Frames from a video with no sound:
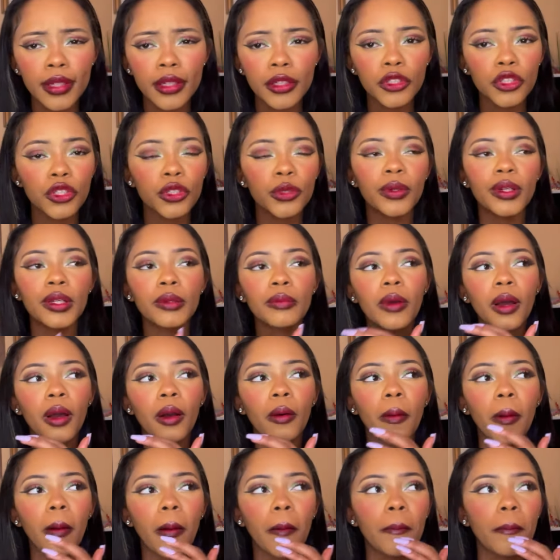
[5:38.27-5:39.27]
to
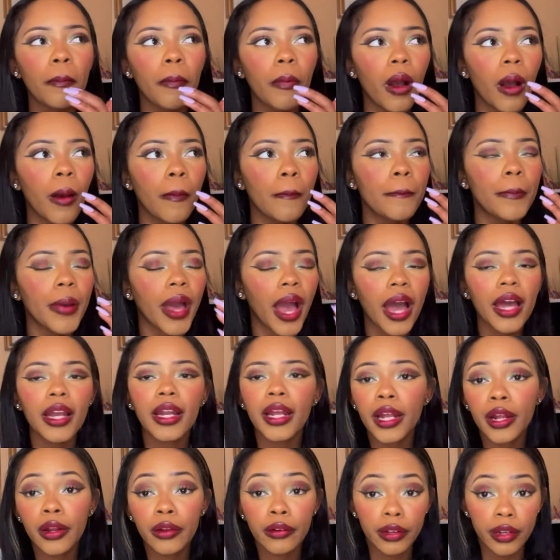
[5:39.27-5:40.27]
a bad
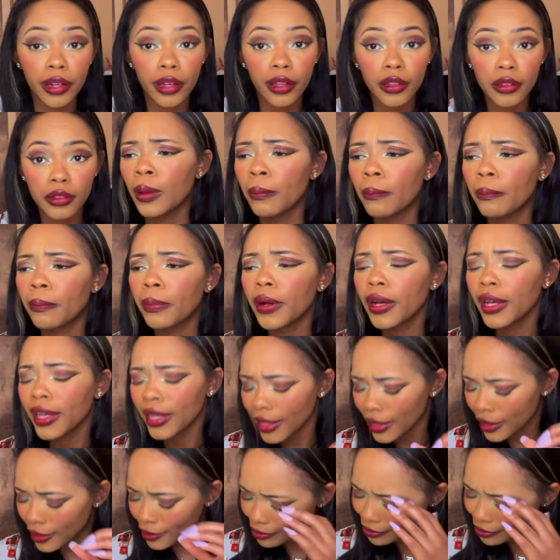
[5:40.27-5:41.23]
area, but